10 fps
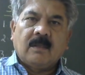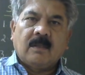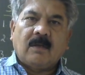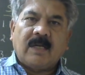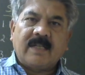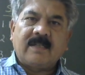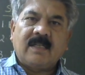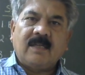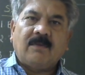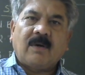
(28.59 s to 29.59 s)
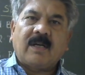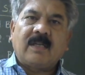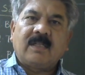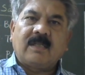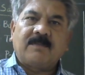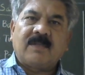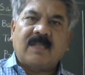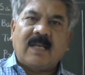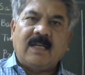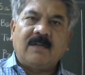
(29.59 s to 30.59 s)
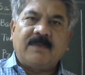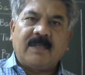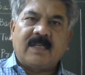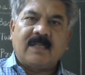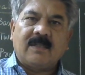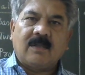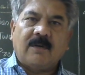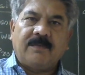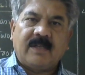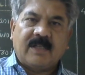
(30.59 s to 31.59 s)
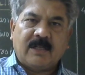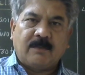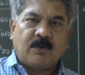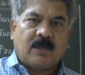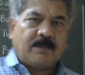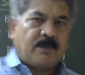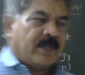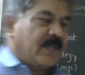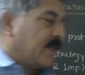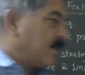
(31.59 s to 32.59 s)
Now let us see what are some salient features of induction motor protection.